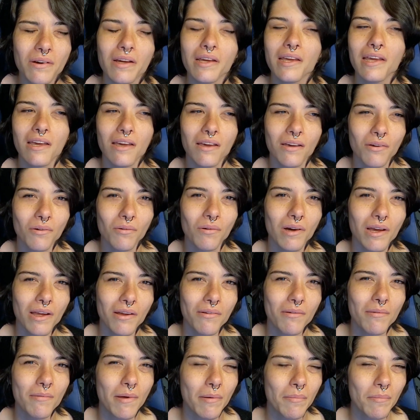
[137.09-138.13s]
I can't quite
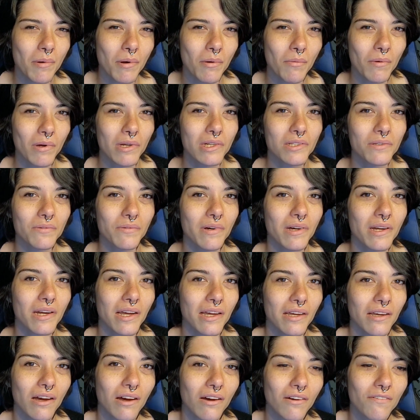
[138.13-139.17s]
remember which one
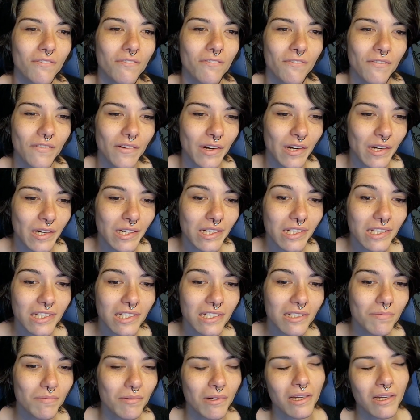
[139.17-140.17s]
I got first,